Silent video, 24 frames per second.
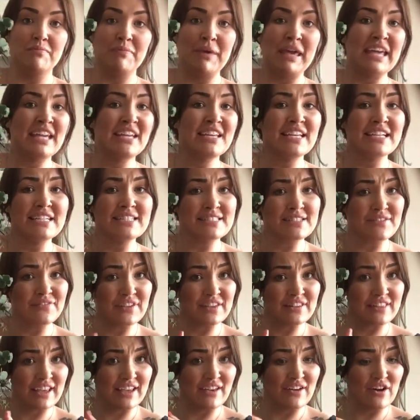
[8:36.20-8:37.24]
peonies, I
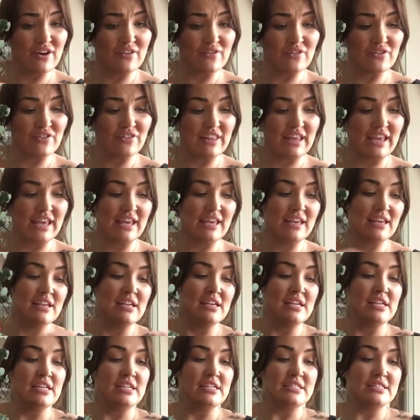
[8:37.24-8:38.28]
think they are on there.
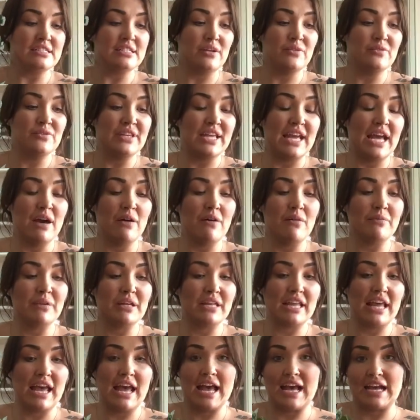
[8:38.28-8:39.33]
So now I'm
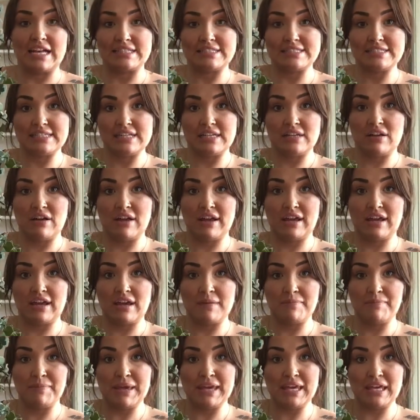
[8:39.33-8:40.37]
gonna add like
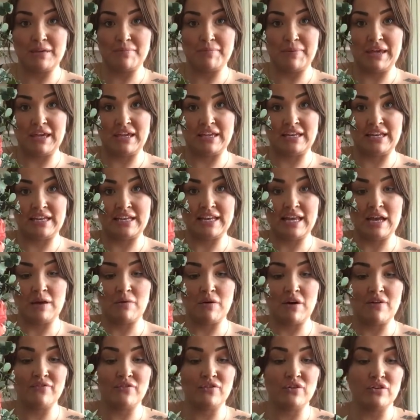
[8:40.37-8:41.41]
a pink peony. Now
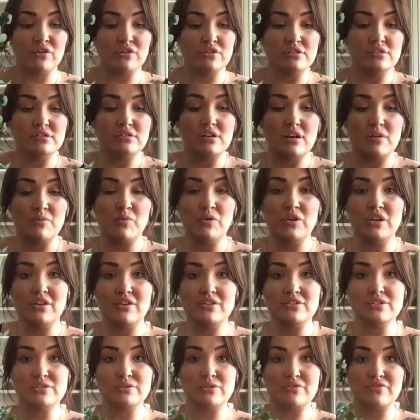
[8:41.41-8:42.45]
I
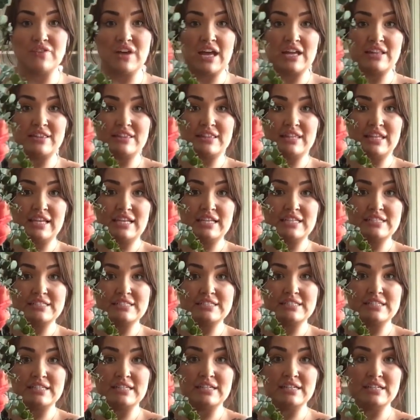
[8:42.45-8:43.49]
wanna sort of add
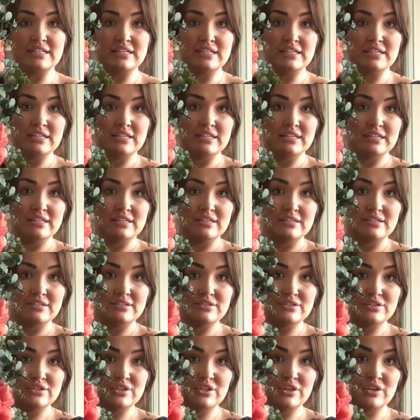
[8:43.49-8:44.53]
these
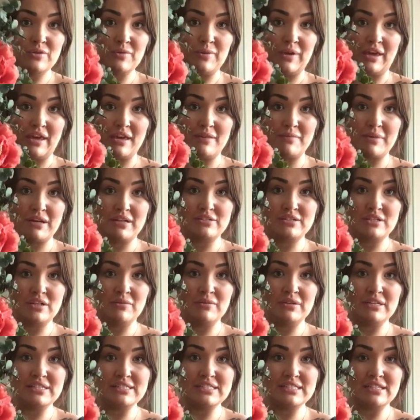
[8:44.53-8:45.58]
to it, but I
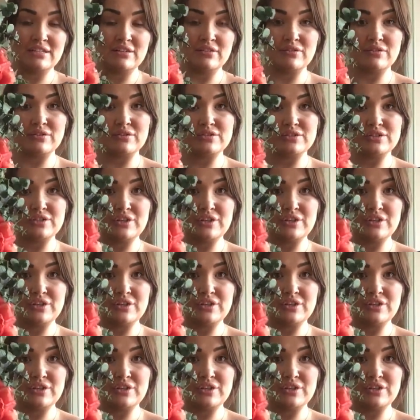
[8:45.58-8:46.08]
don't want it to look